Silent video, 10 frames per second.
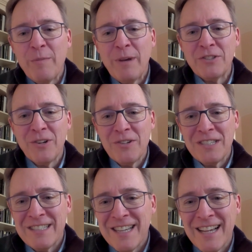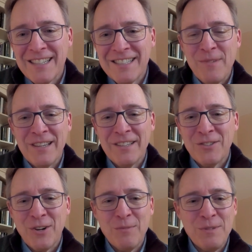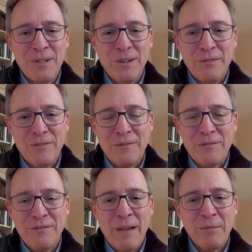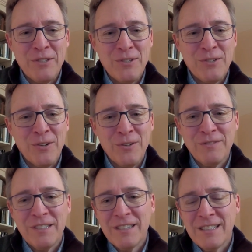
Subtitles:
measure our success in terms of families served.